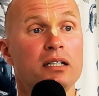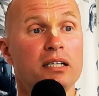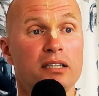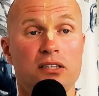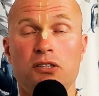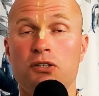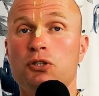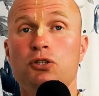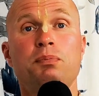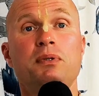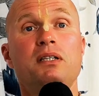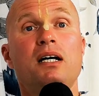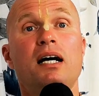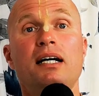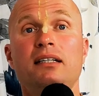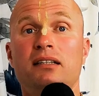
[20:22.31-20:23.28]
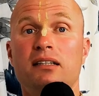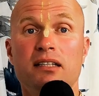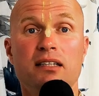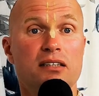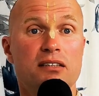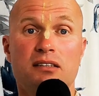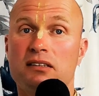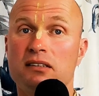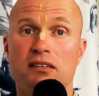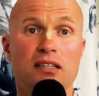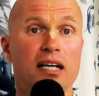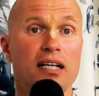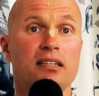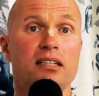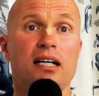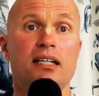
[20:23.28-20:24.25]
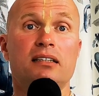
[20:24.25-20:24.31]
his stupid ideas,
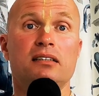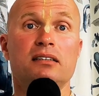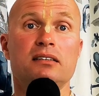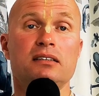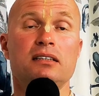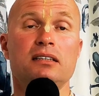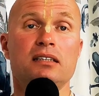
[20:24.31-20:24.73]
like that.